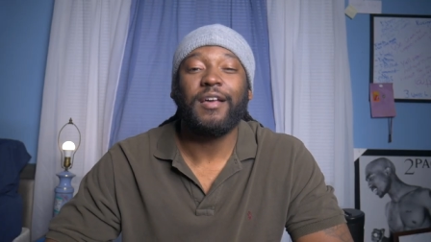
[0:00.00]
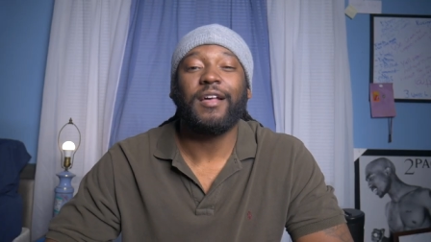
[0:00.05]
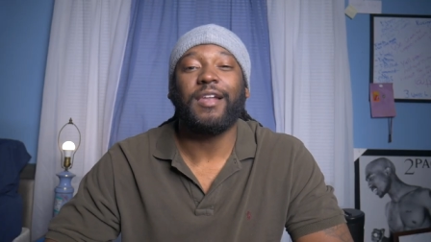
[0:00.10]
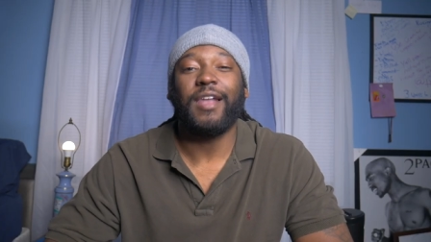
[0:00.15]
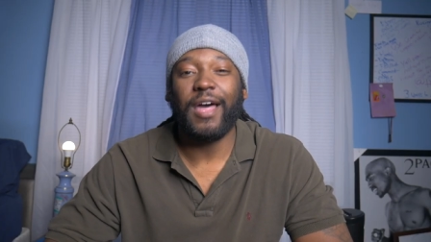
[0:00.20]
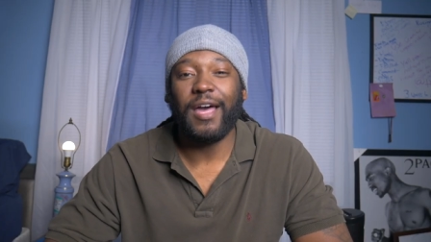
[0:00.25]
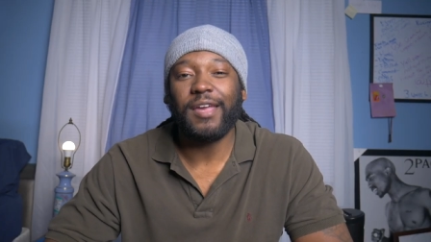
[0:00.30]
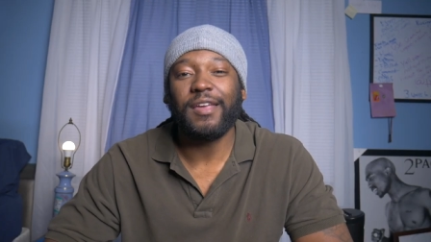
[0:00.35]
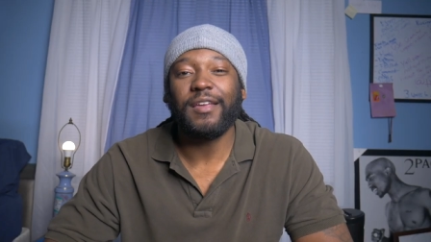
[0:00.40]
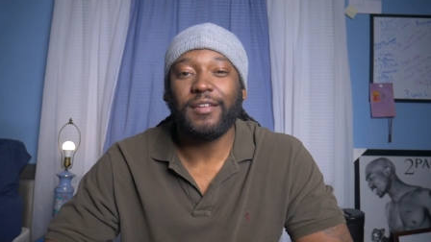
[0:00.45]

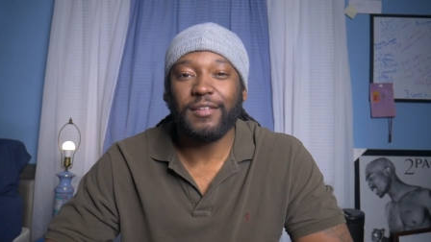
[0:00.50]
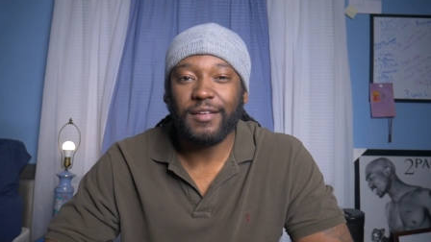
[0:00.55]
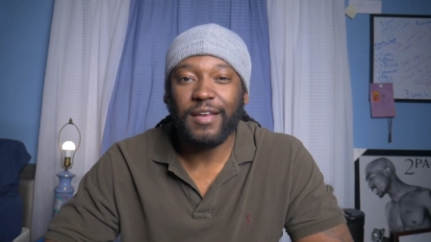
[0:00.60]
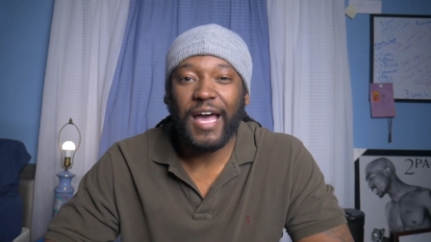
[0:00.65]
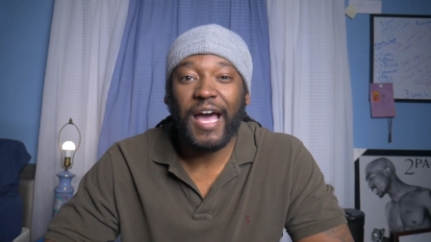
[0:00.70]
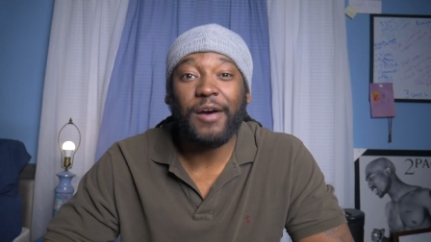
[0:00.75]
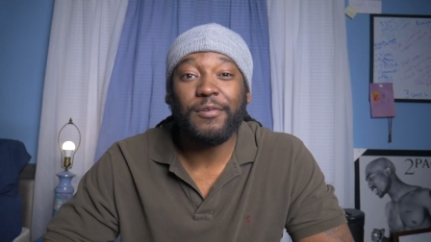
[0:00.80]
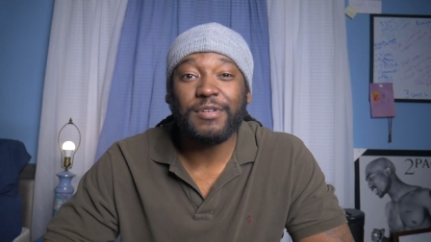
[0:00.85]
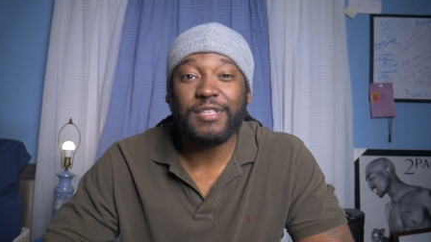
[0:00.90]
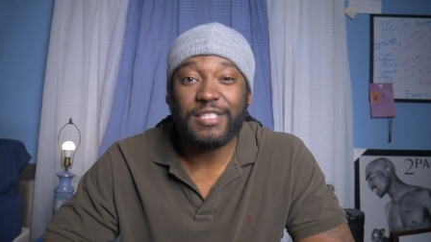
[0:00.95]
Like,
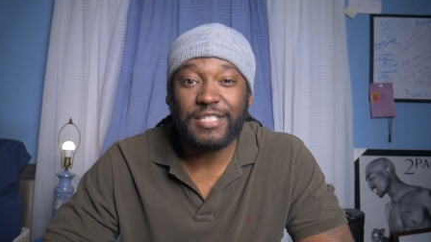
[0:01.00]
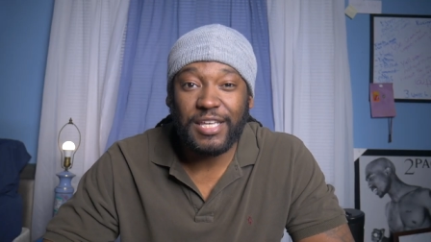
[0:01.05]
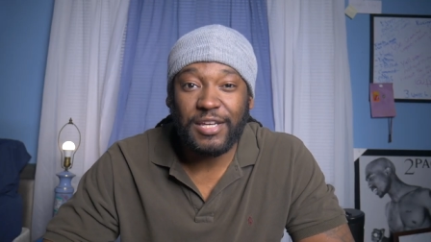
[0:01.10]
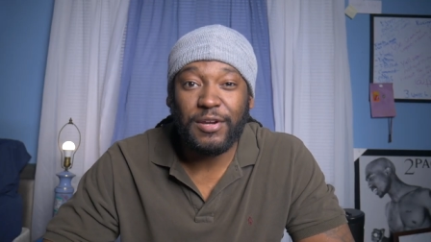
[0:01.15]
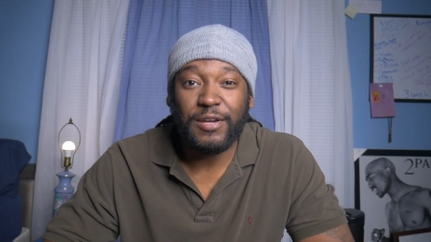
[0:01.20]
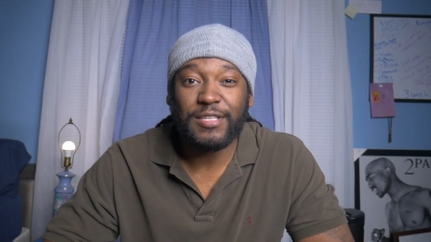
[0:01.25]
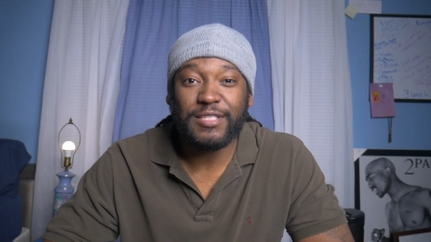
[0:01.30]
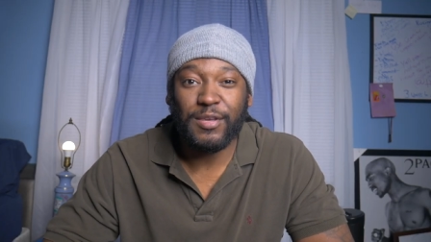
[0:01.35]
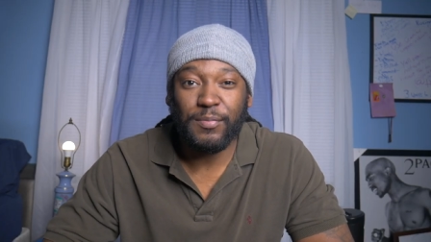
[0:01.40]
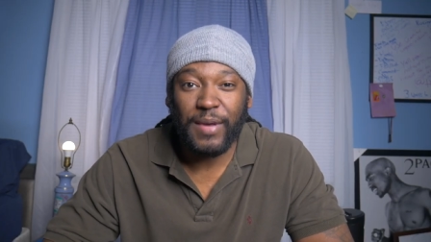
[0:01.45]
I was
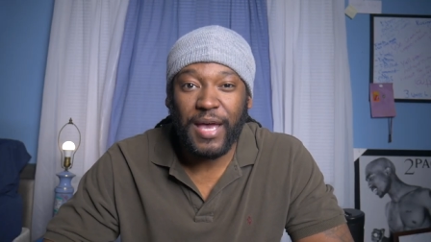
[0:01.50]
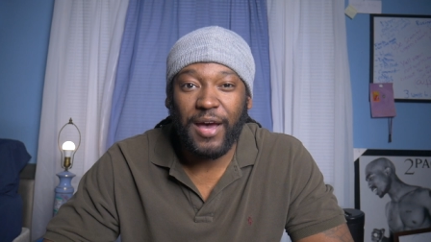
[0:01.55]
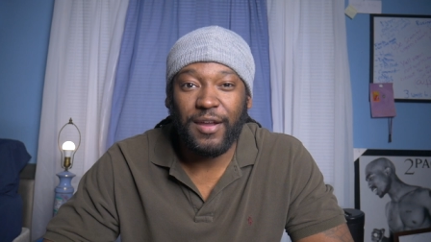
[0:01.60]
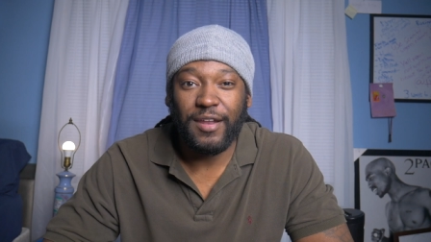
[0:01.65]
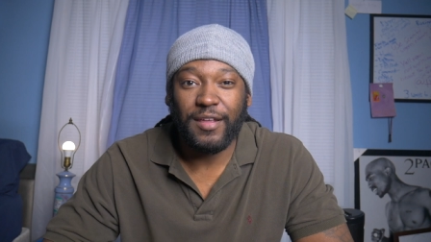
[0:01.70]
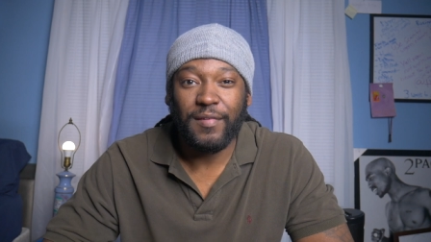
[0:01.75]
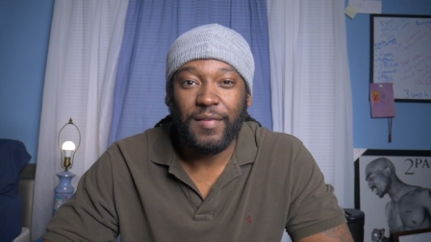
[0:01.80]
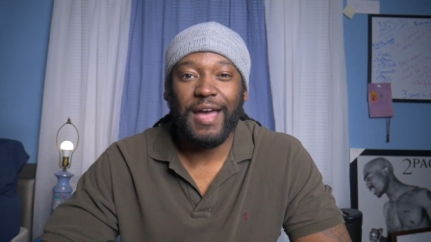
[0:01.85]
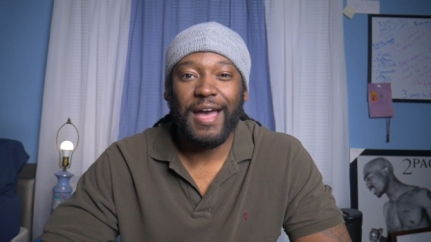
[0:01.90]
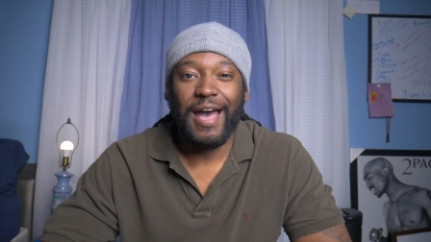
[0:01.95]
serious about it.